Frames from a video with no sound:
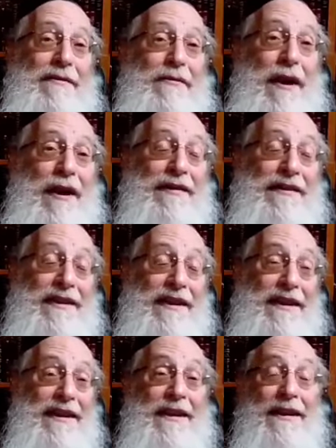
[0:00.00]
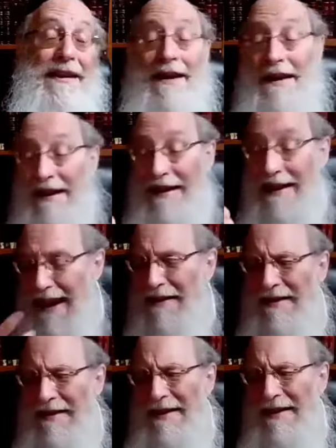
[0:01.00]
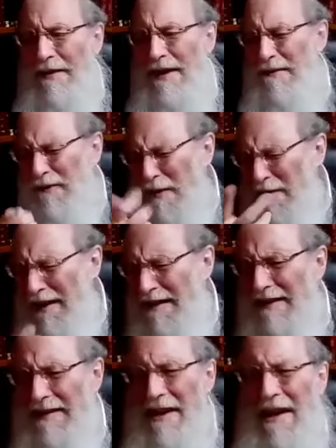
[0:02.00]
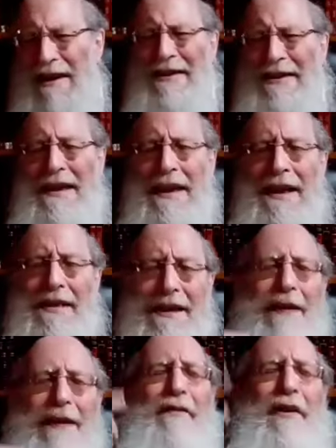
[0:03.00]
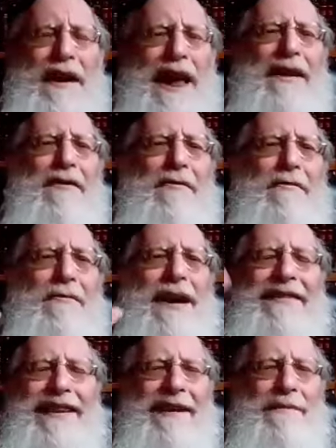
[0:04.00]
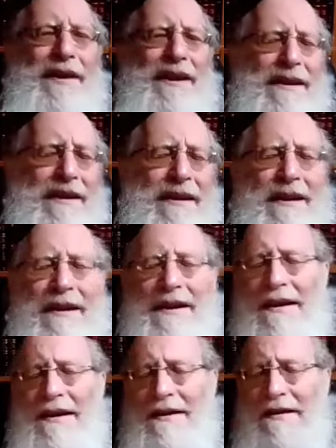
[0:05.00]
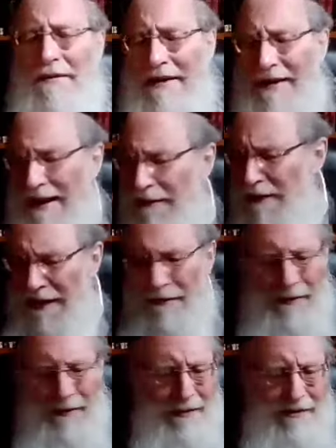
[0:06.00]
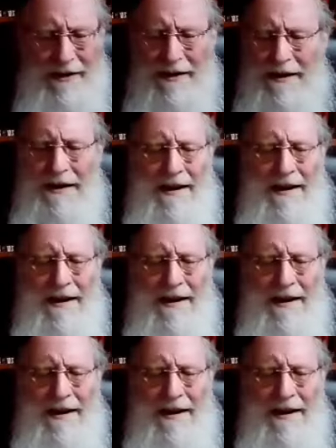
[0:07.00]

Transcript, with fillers: tries to get us to be focused on the lefanenu, what's going to be, what's going to be in the future.